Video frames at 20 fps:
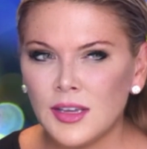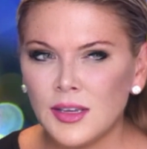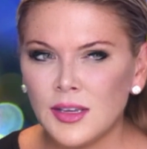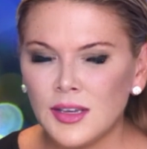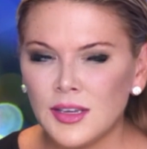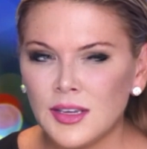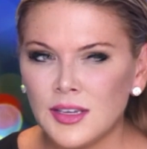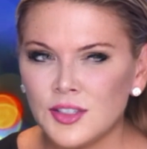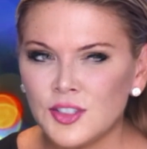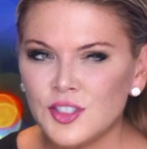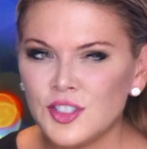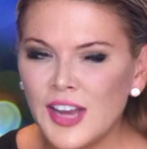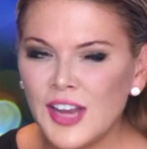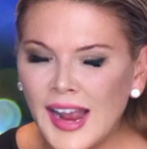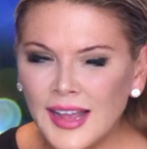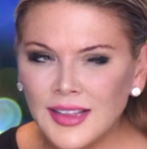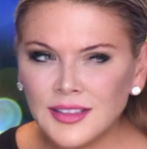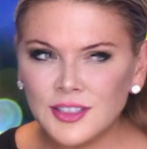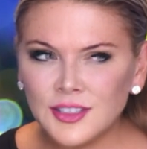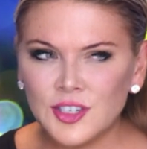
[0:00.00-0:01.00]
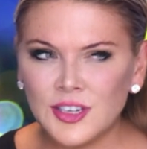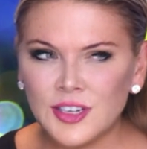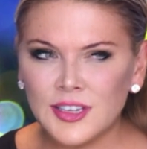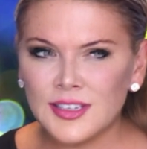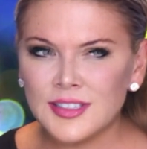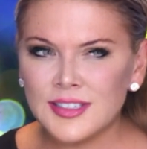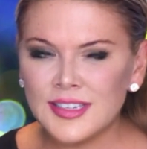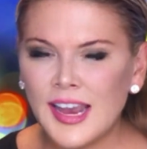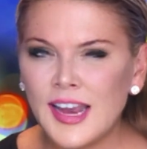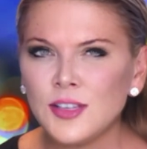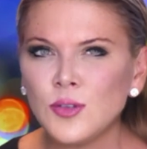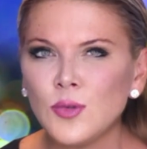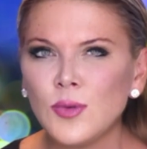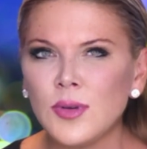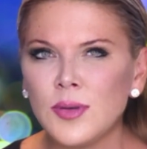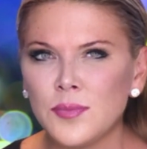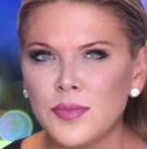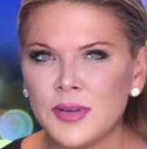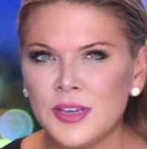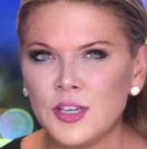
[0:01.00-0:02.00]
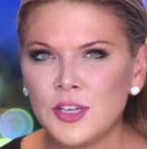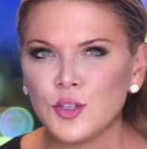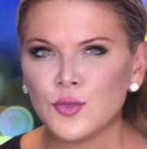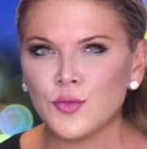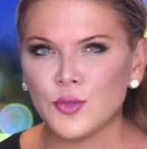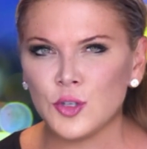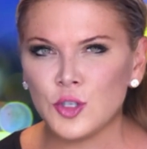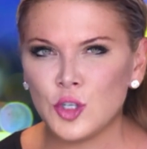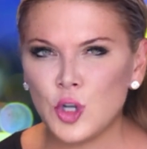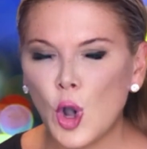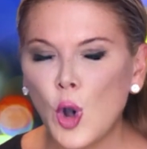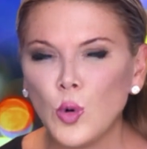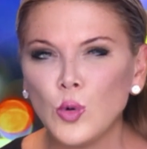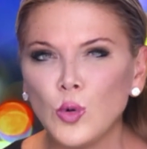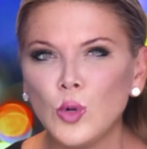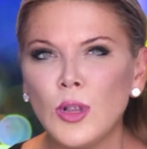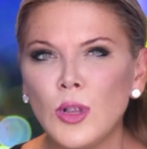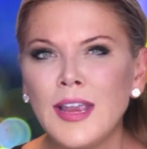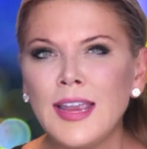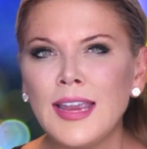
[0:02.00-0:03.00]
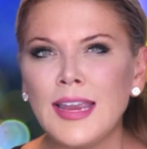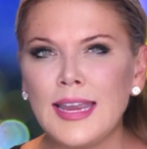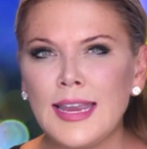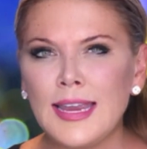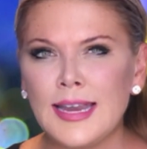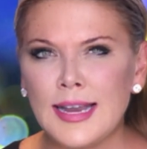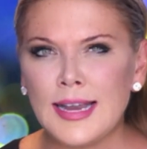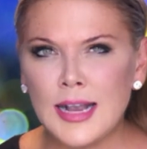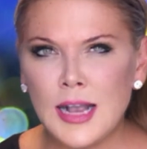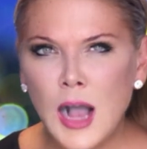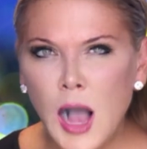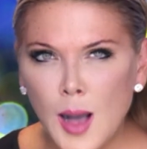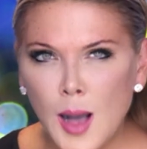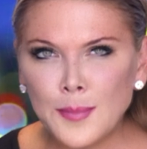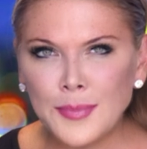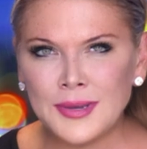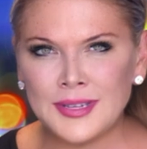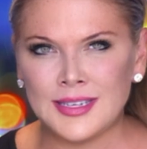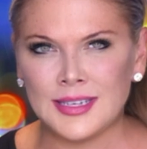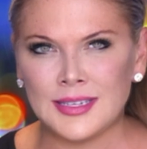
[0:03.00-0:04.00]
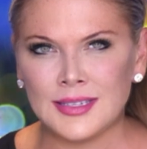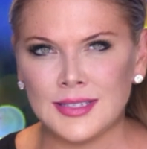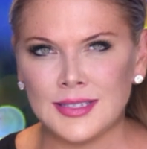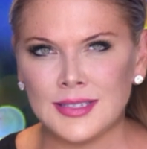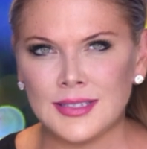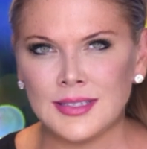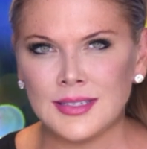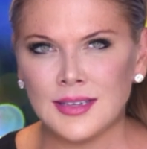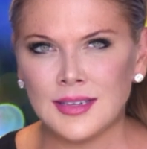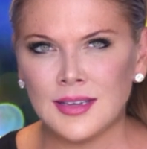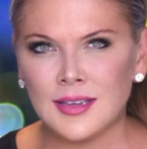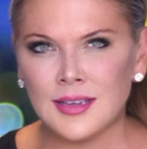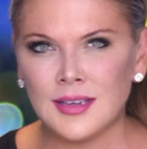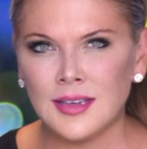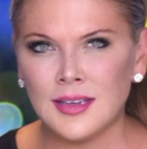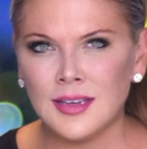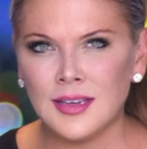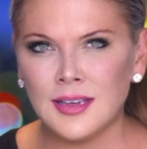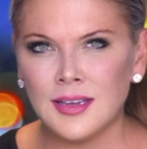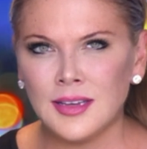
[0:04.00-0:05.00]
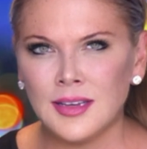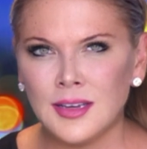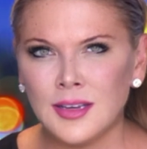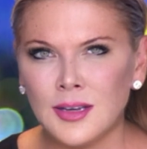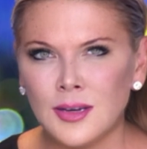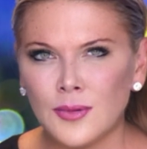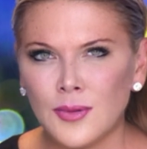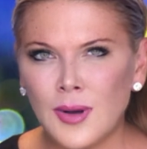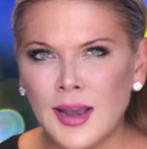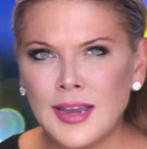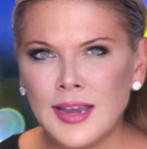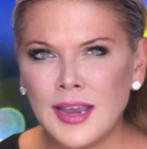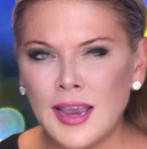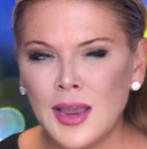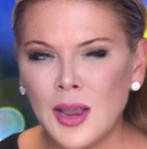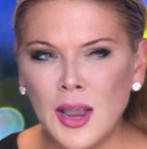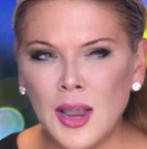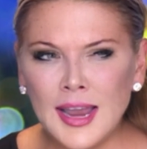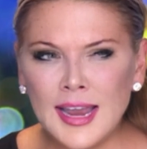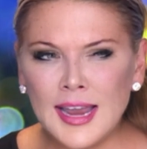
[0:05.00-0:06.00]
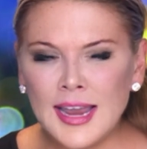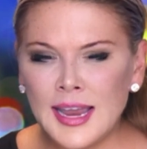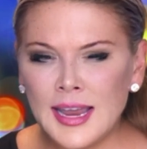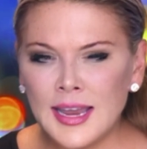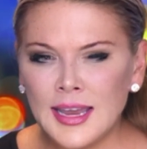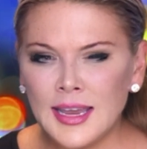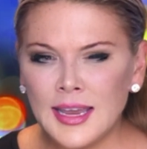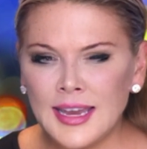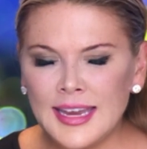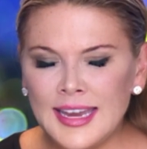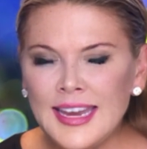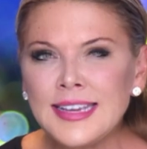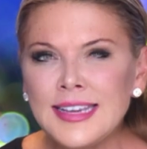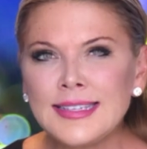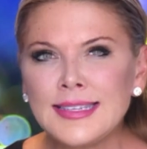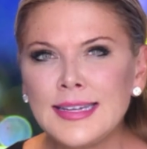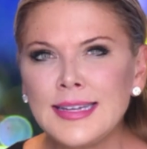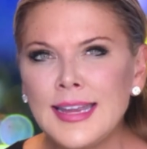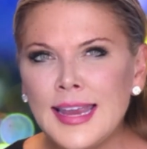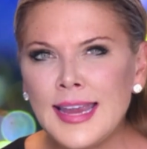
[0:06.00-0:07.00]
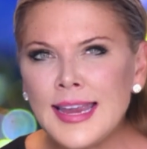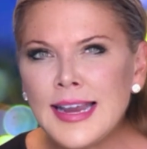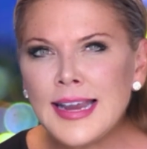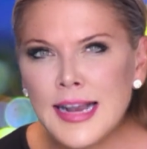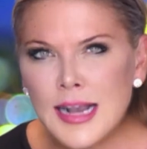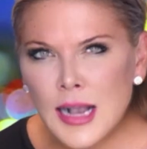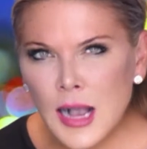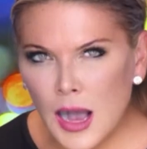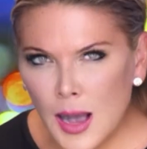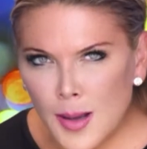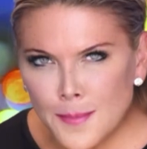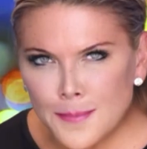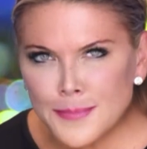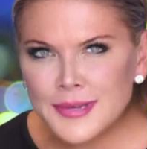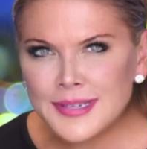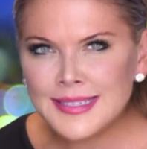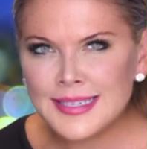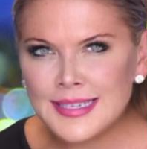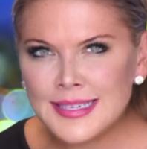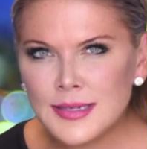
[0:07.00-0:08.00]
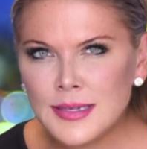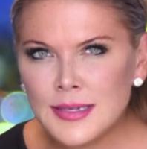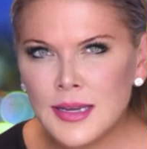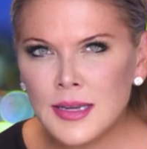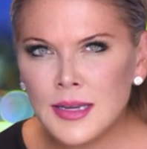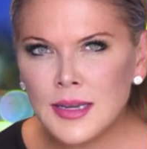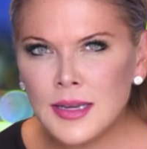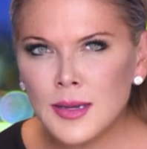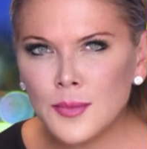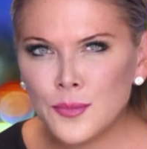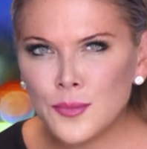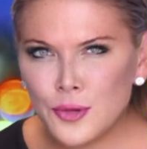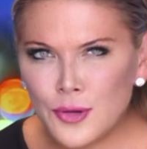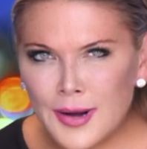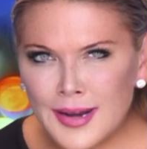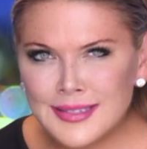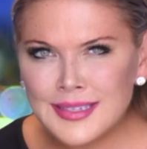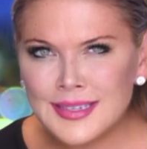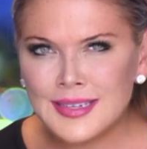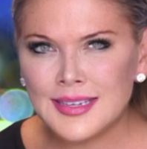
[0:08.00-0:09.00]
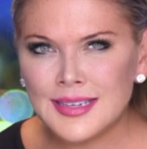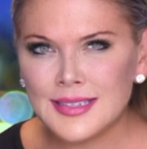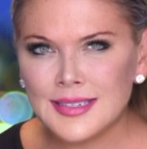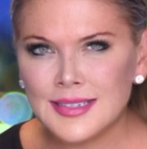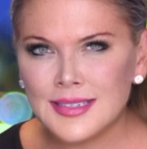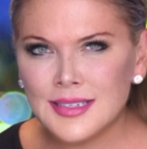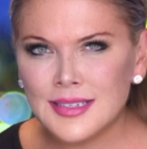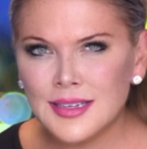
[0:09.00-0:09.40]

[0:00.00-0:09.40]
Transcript: is challenging is can you impeach for total incompetence, right? It, he's an incompetent president